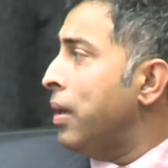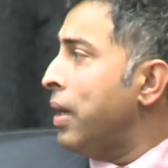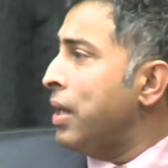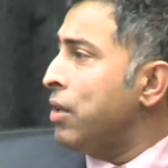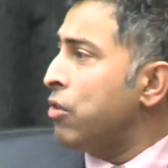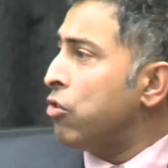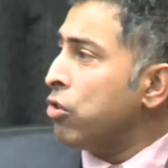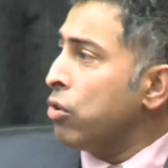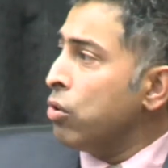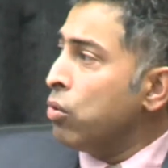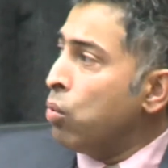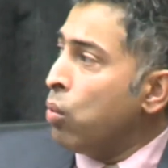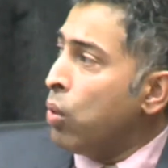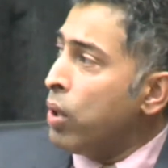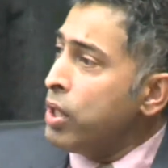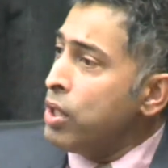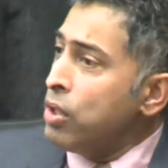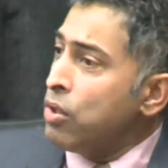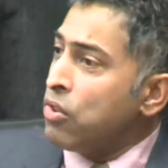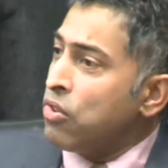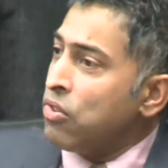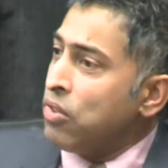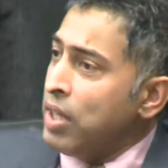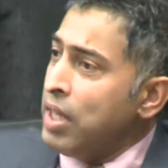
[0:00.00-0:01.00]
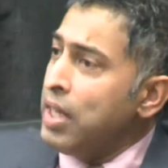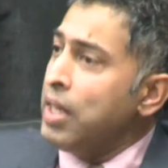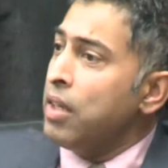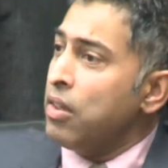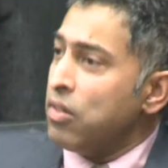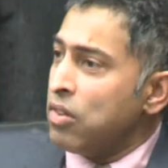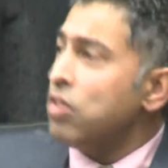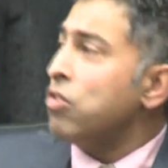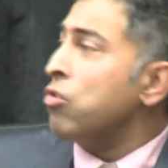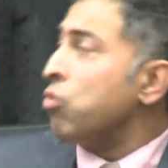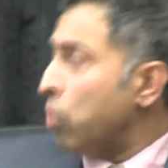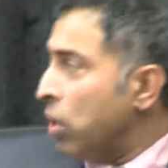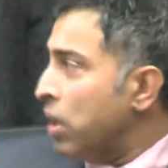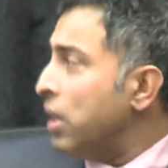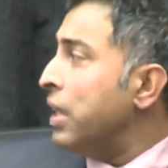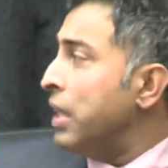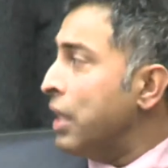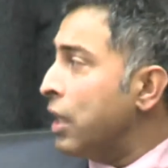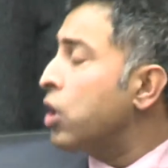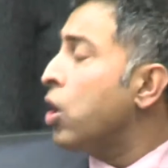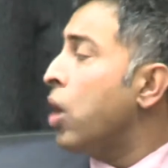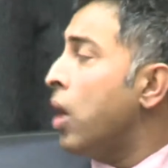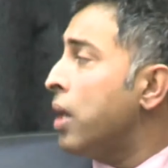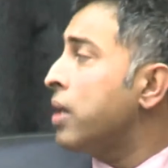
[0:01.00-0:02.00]
And so what you're seeing is it's
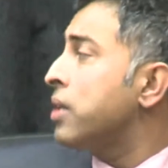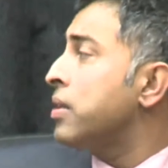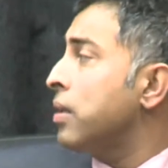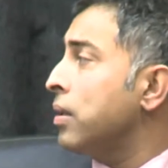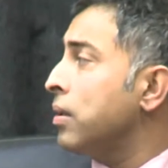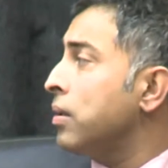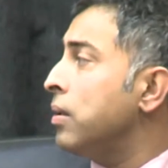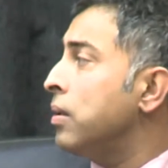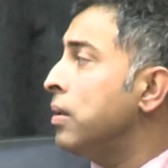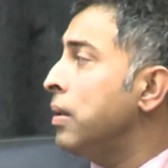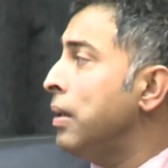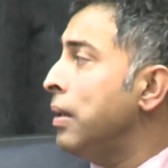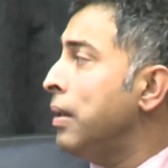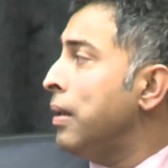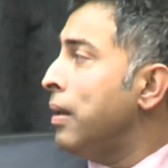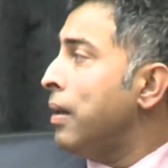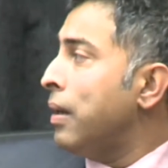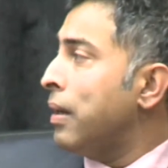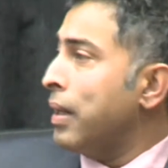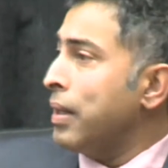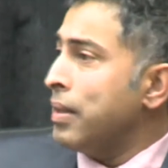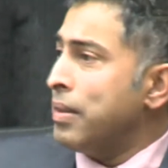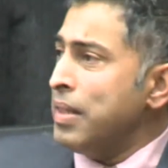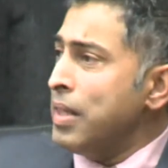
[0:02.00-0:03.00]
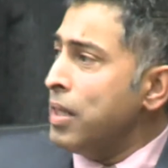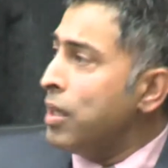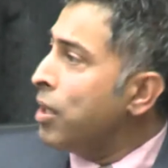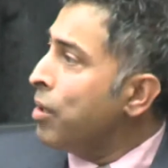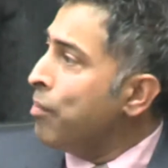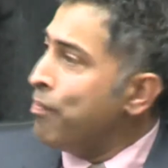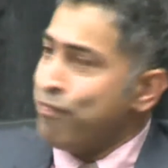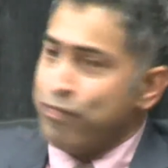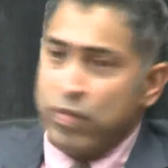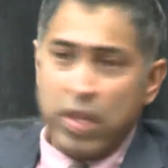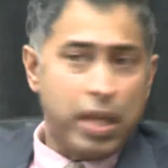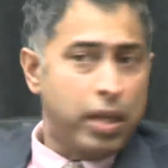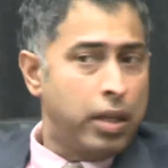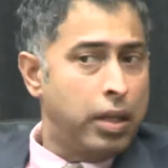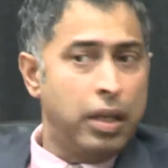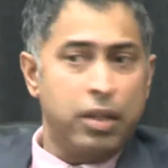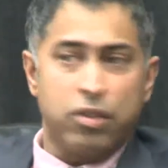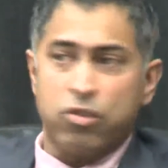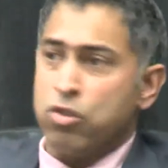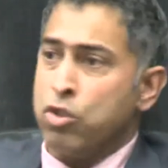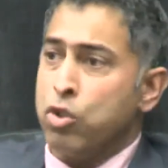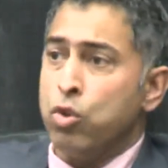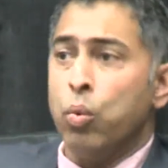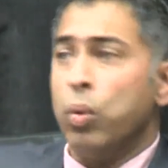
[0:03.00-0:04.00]
really a cocktail. And I think
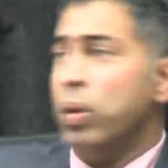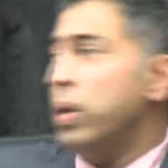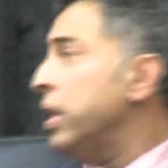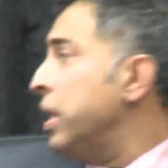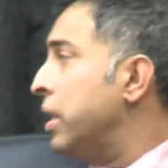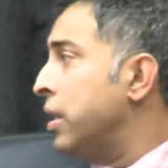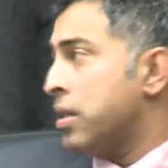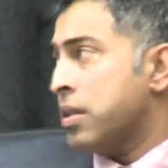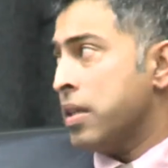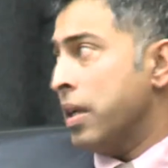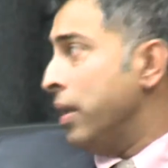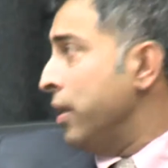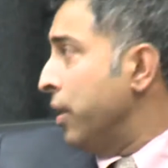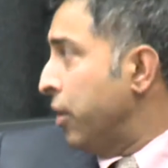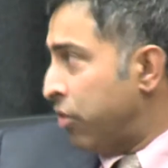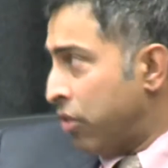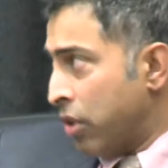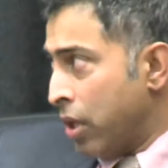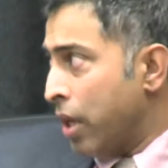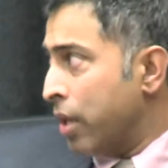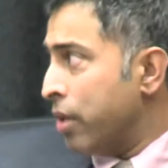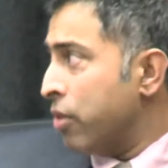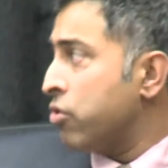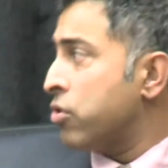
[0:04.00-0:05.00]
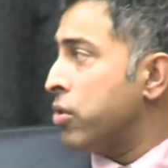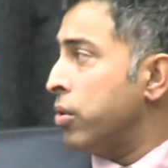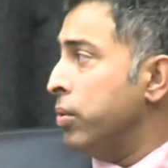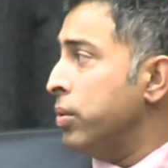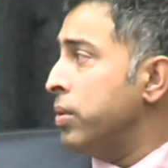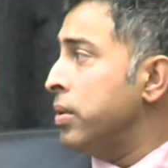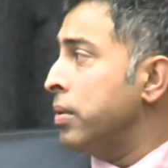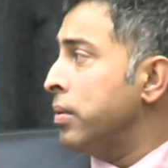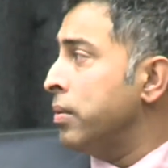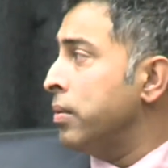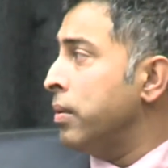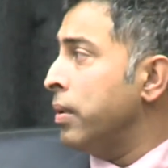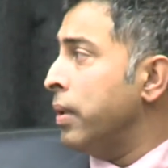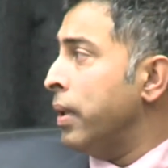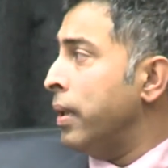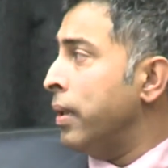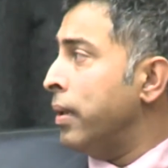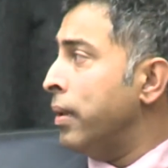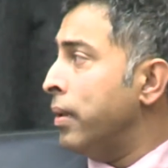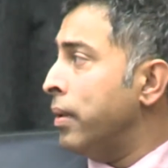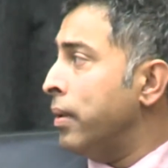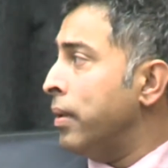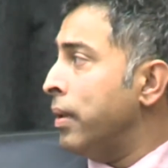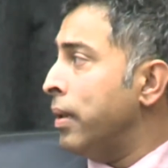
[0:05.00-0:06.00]
it's too early to tell is the honest truth,
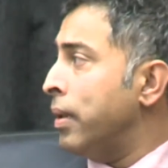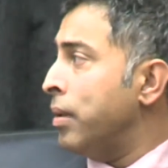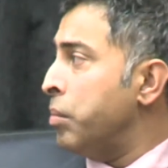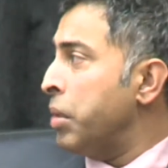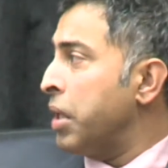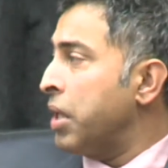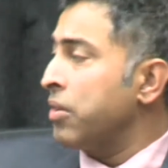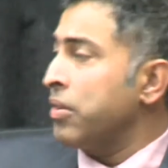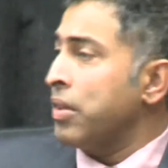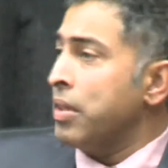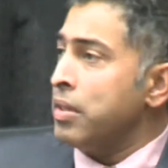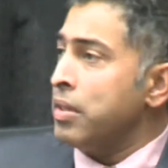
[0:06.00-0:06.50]
because